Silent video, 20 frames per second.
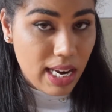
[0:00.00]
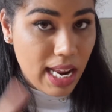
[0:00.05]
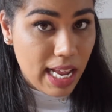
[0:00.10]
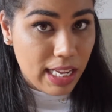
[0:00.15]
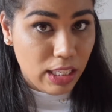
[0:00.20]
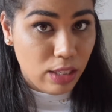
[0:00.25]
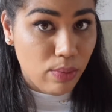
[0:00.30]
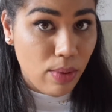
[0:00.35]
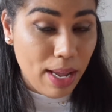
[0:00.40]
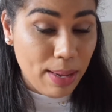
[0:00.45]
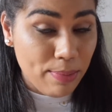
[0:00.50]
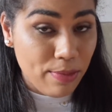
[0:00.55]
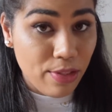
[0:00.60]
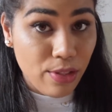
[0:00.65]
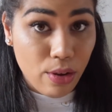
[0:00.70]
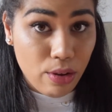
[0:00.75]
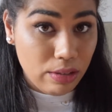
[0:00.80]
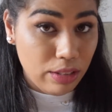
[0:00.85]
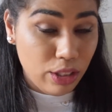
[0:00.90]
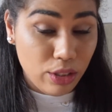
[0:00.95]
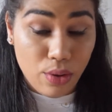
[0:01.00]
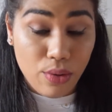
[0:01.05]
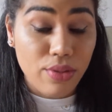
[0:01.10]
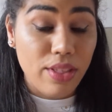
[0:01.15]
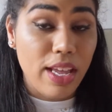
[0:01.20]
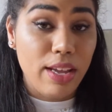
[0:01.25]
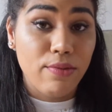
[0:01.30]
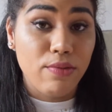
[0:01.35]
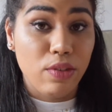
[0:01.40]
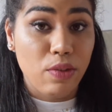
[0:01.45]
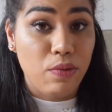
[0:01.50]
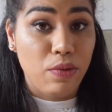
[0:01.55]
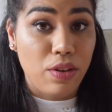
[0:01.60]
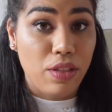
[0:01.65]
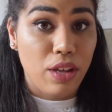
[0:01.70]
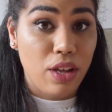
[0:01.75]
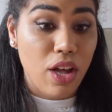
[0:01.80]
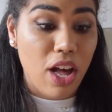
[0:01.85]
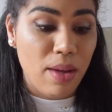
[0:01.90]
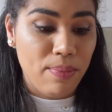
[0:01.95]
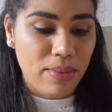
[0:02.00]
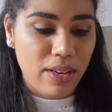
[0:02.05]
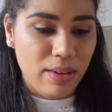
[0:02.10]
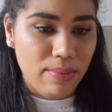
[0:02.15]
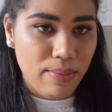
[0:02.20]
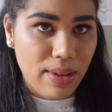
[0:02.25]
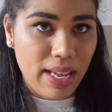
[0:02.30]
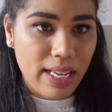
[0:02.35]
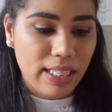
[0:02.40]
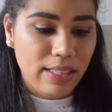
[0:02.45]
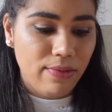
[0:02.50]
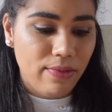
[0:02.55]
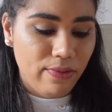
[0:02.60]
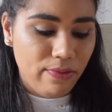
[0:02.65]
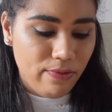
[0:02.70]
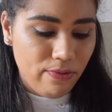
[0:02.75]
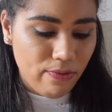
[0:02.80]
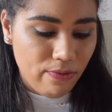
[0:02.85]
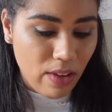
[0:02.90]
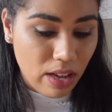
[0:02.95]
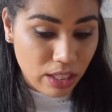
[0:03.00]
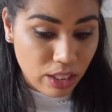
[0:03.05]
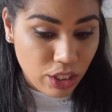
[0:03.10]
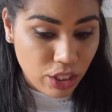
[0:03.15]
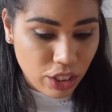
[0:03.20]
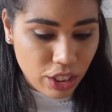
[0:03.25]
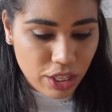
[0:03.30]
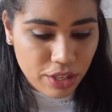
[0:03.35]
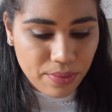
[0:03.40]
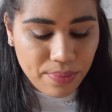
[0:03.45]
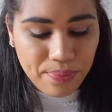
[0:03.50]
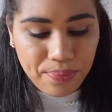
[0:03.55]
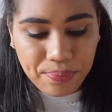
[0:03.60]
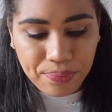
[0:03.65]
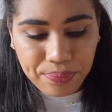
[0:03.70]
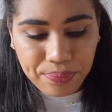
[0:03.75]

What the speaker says: hence why I'm so thankful for the copy and paste function.